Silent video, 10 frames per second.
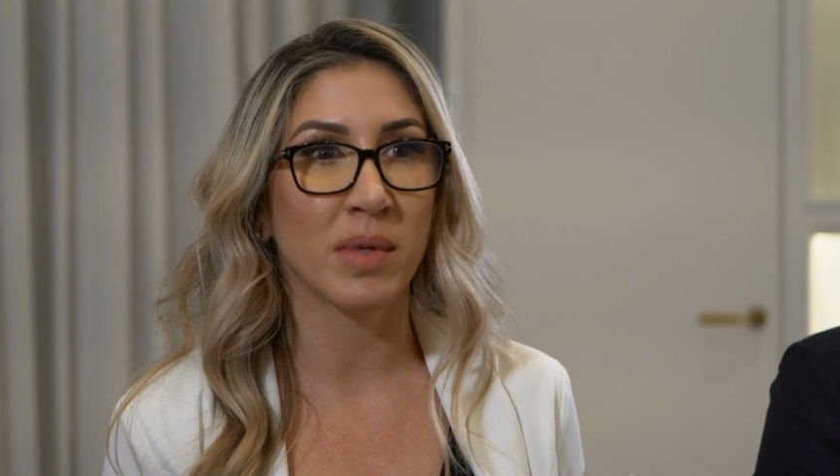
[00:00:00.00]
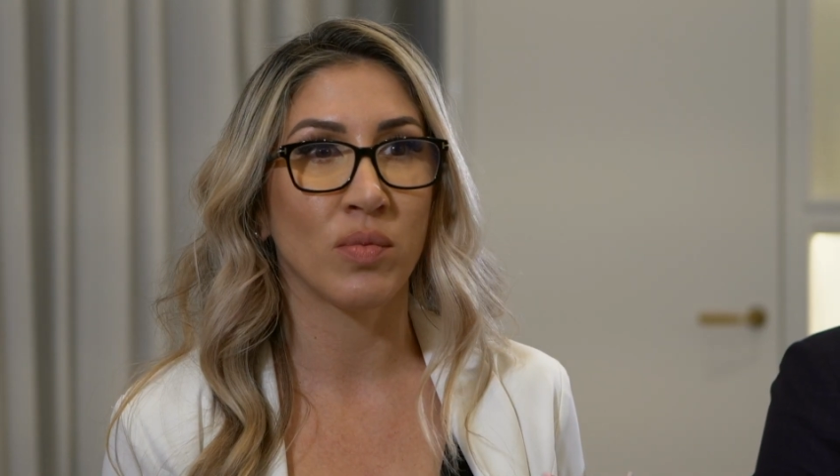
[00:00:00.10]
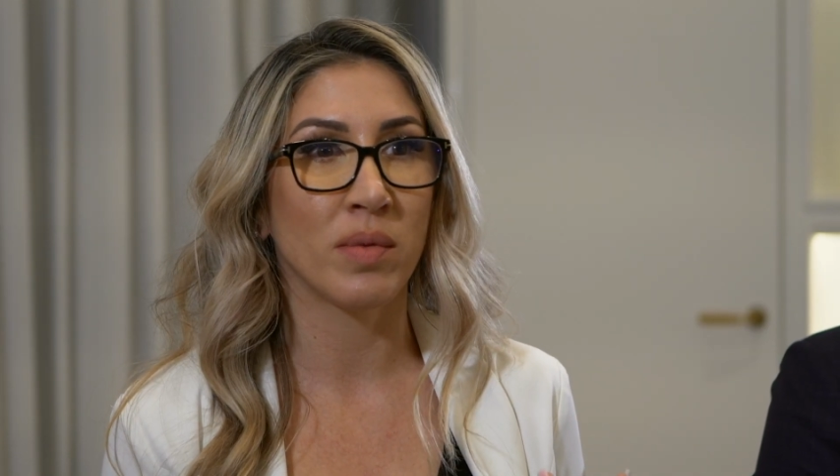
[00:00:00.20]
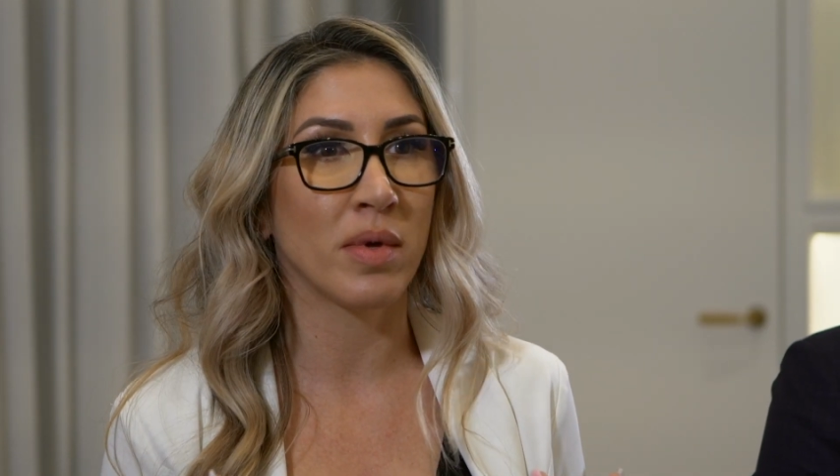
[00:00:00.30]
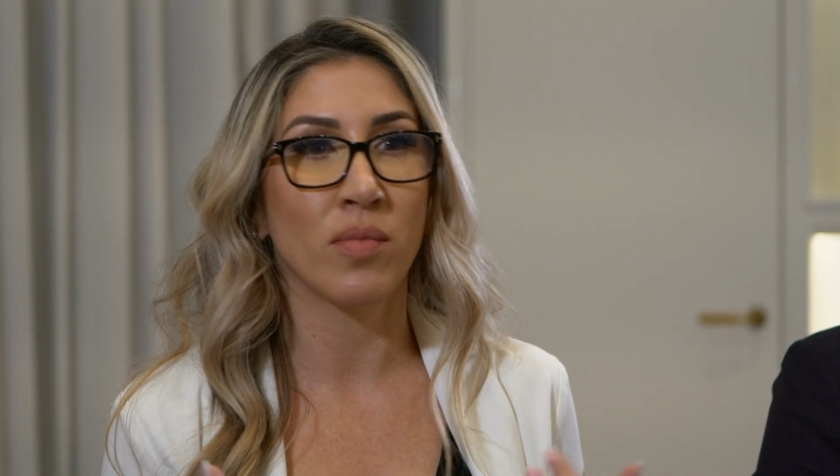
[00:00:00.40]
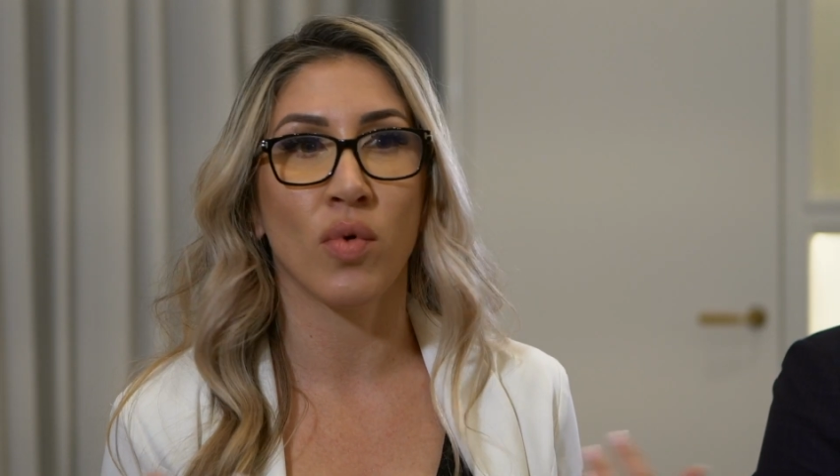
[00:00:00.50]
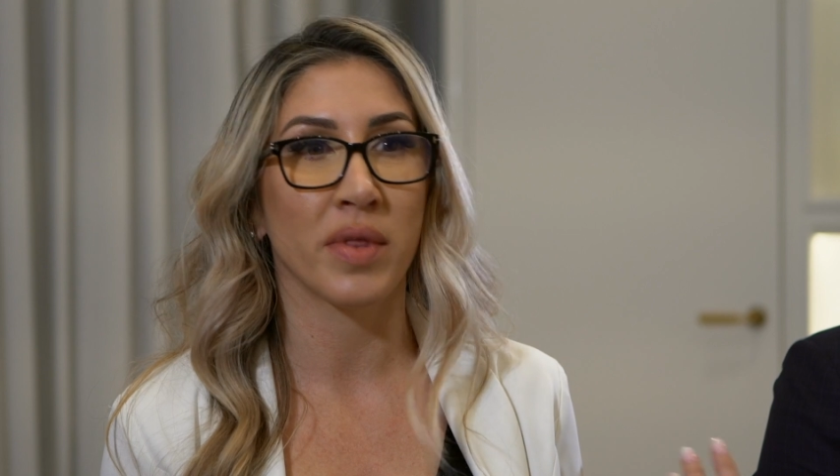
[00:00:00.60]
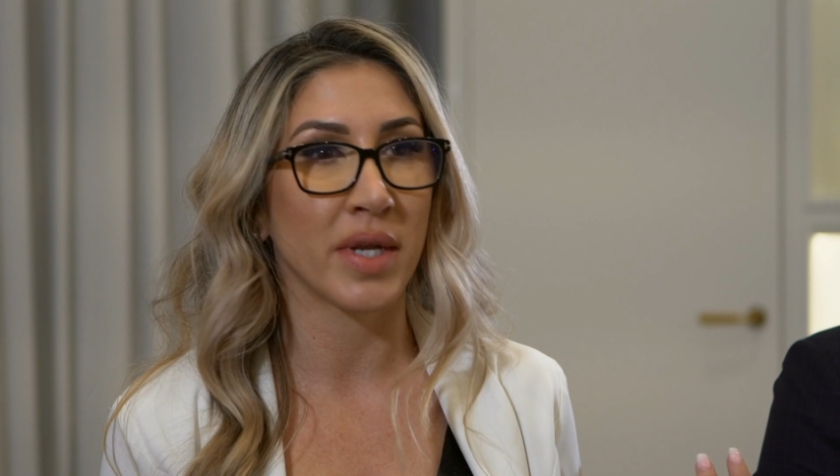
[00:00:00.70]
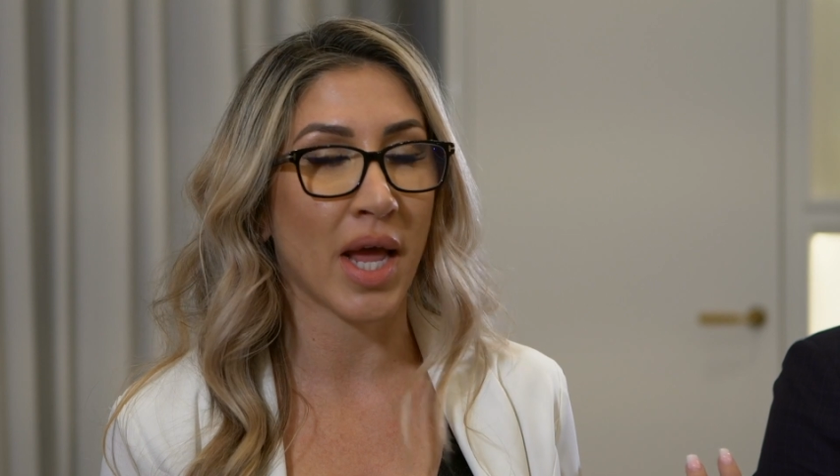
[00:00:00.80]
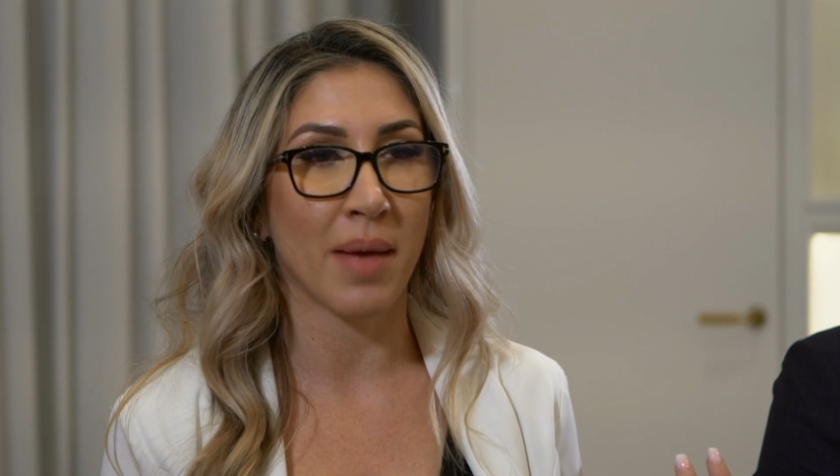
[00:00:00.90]
We'd be
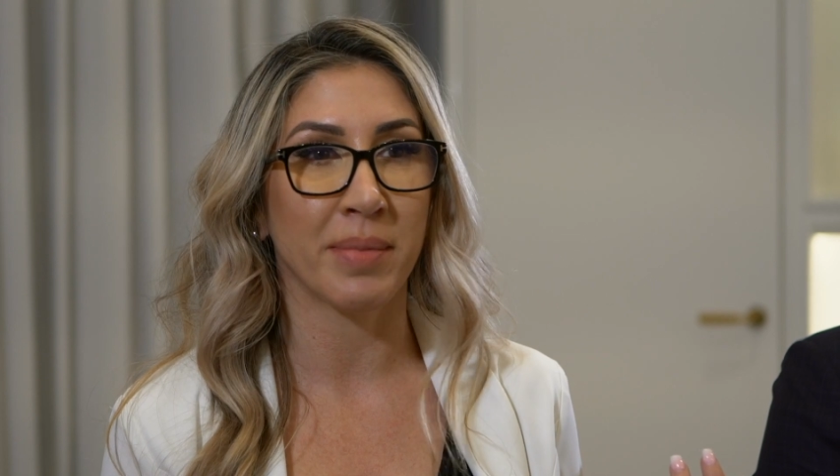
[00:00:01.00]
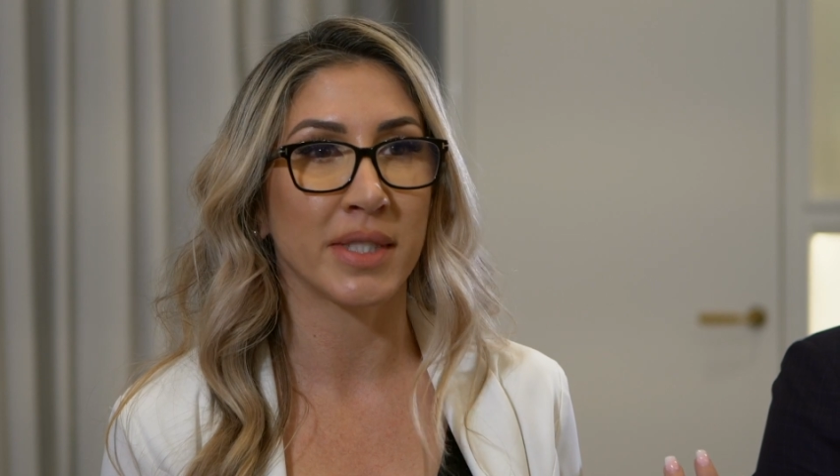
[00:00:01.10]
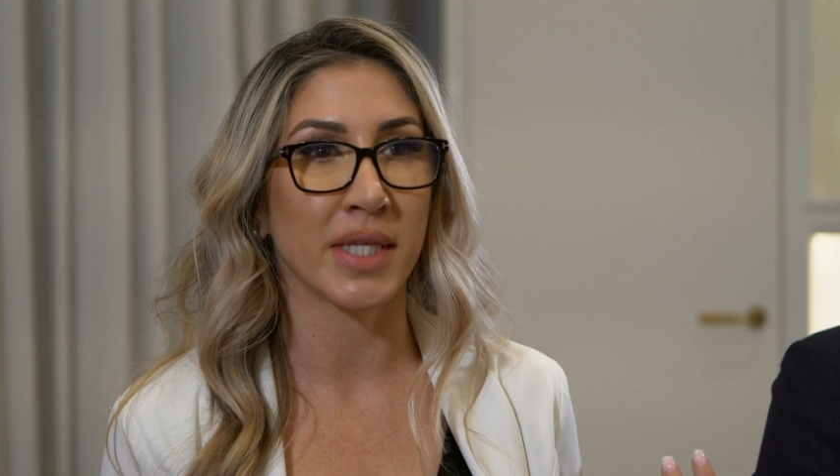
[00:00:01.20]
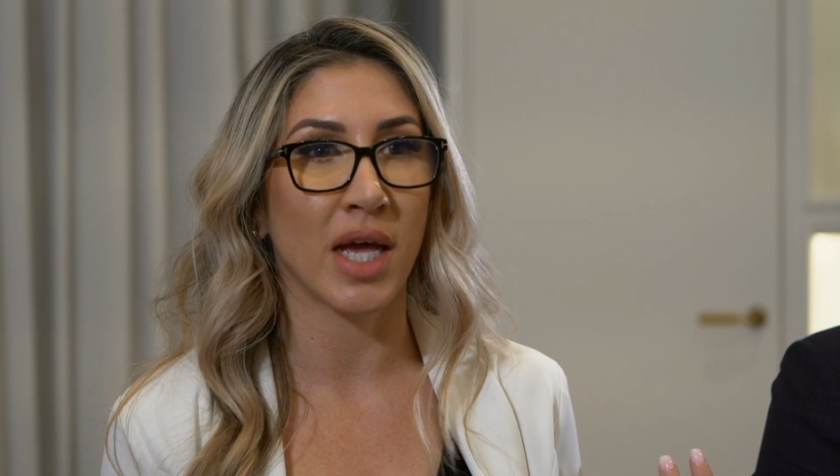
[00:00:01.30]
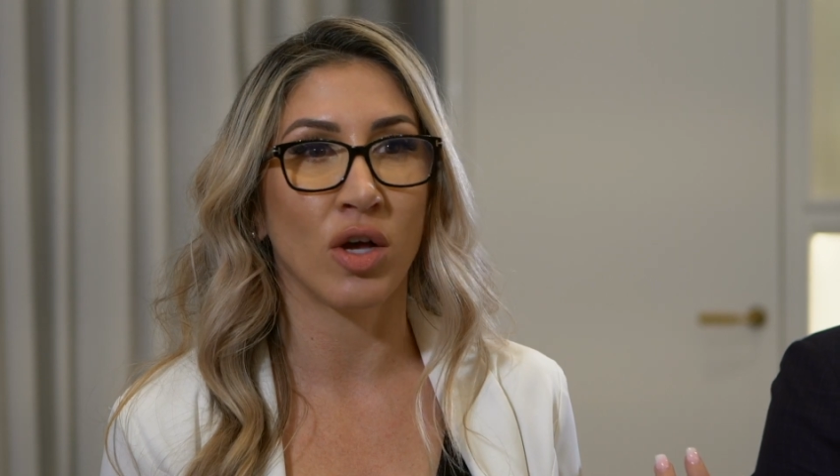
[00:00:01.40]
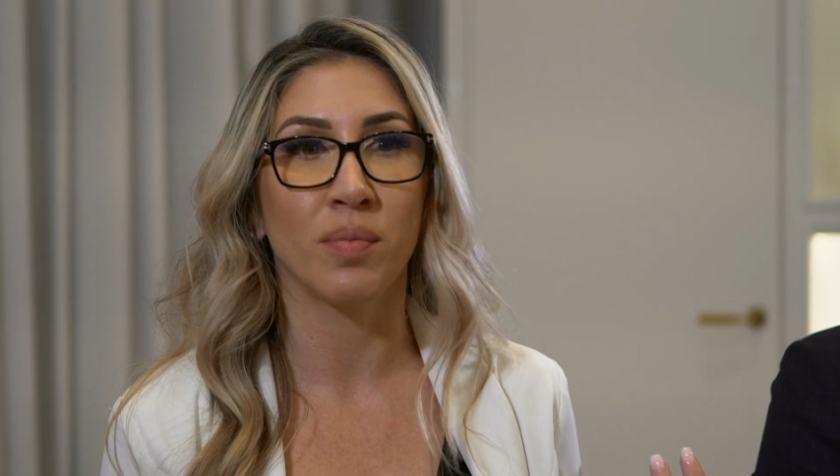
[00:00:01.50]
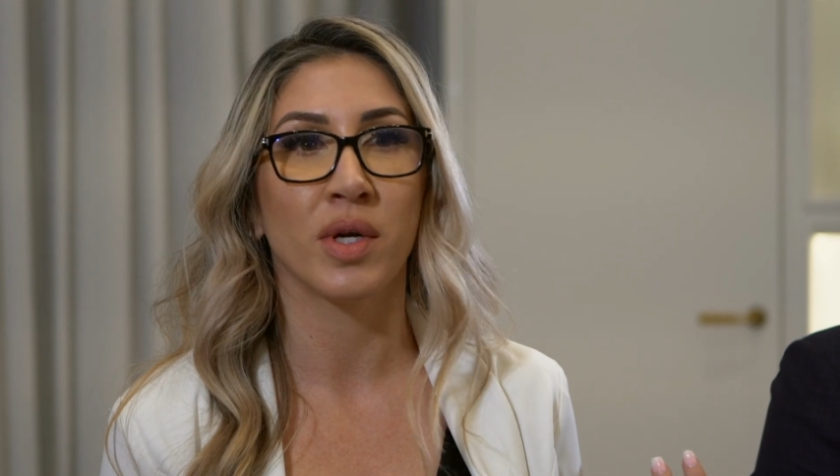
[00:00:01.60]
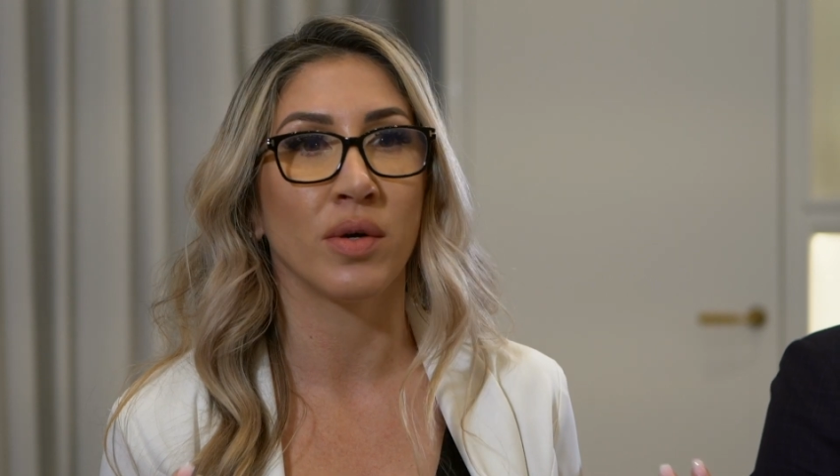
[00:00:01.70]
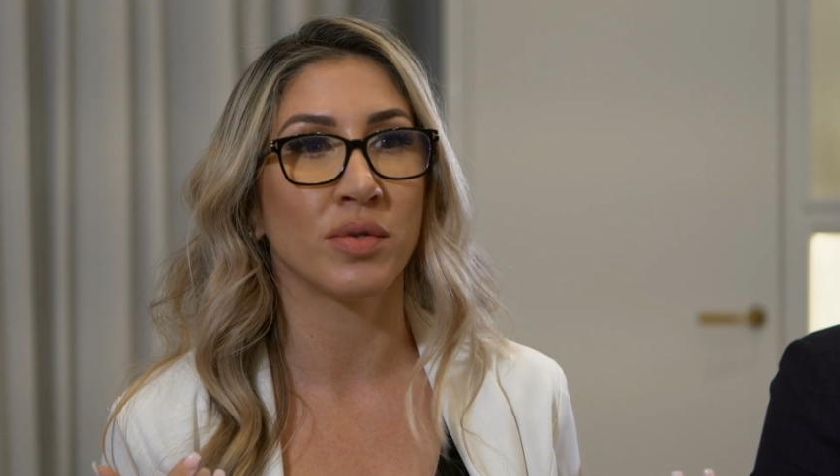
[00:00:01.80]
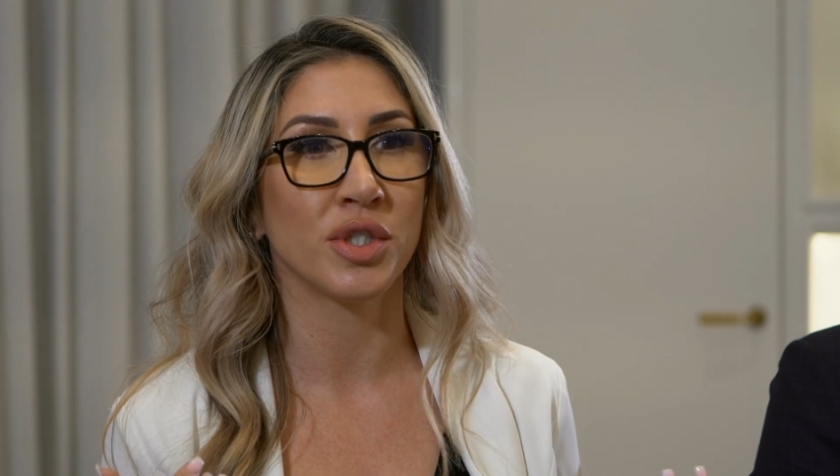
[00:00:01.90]
more than happy to
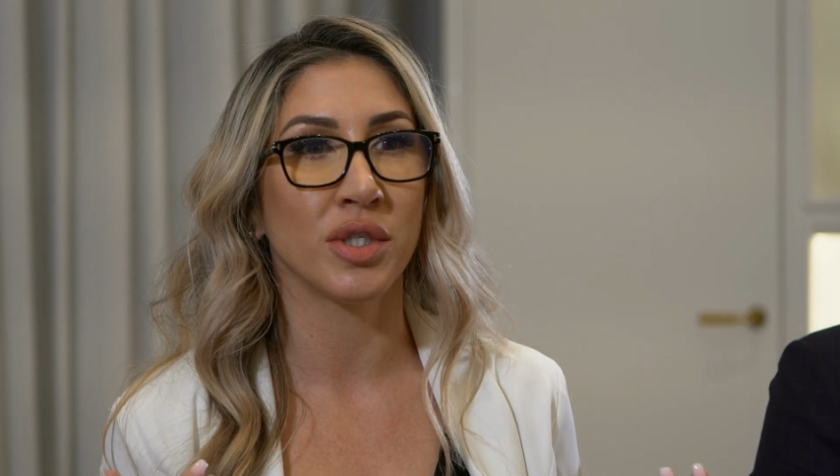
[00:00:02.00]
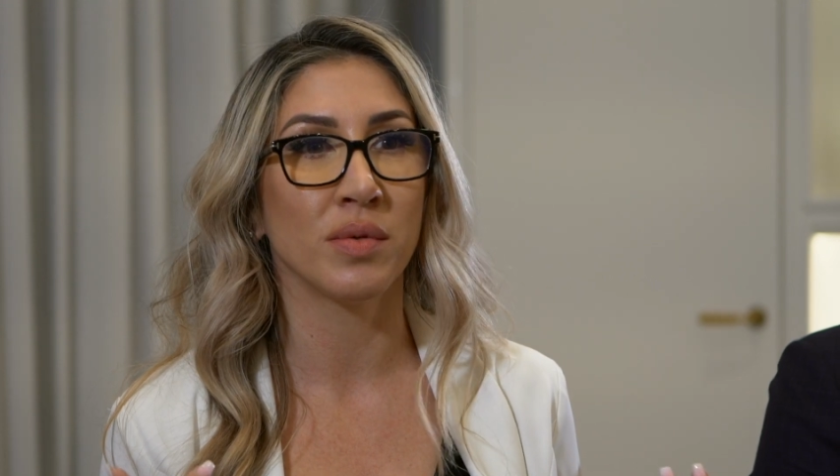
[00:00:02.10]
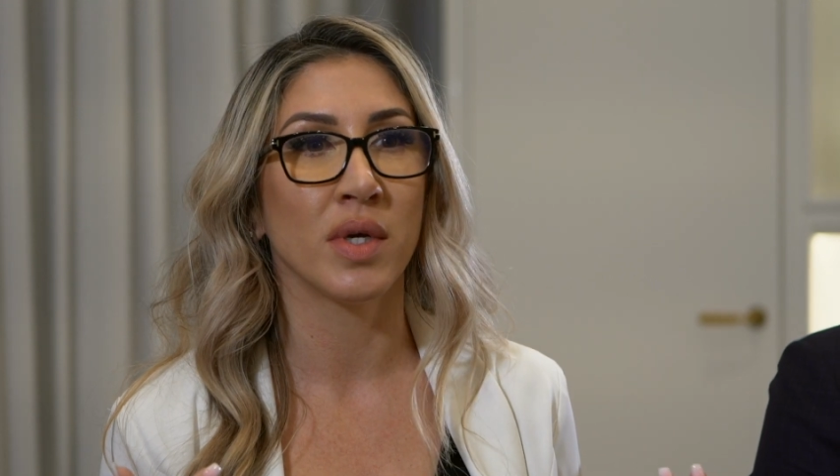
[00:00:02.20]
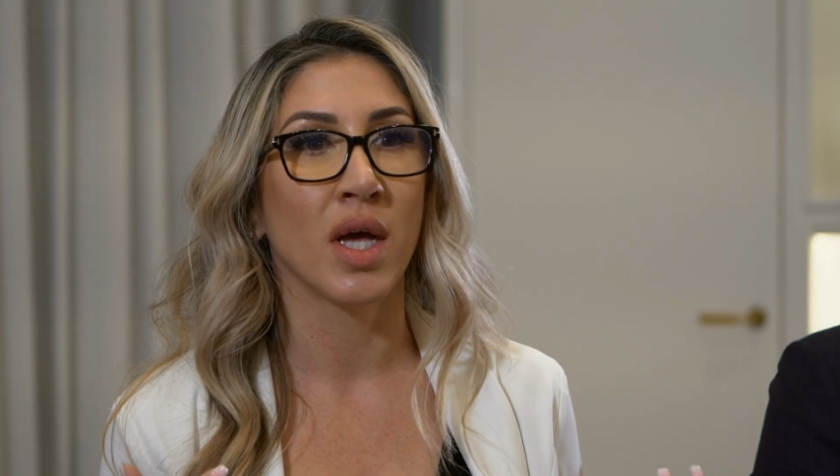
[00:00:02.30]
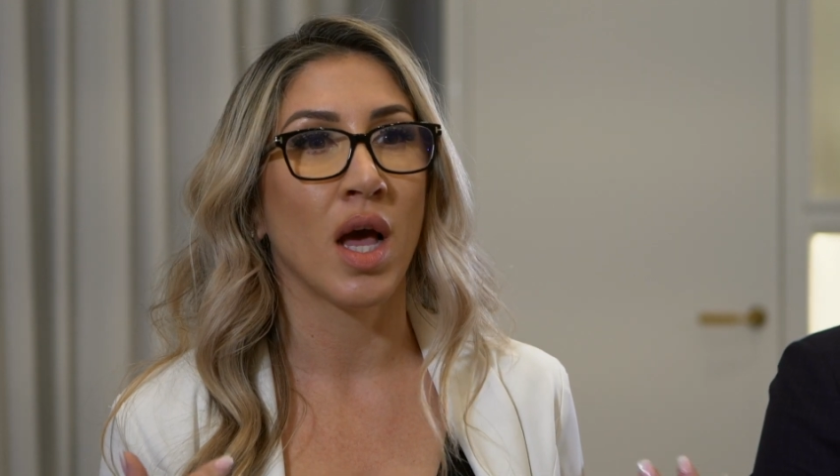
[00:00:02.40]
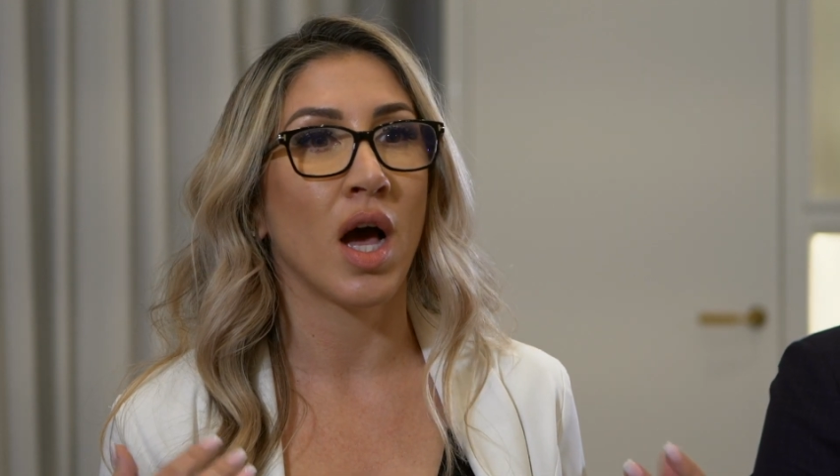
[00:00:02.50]
help coach you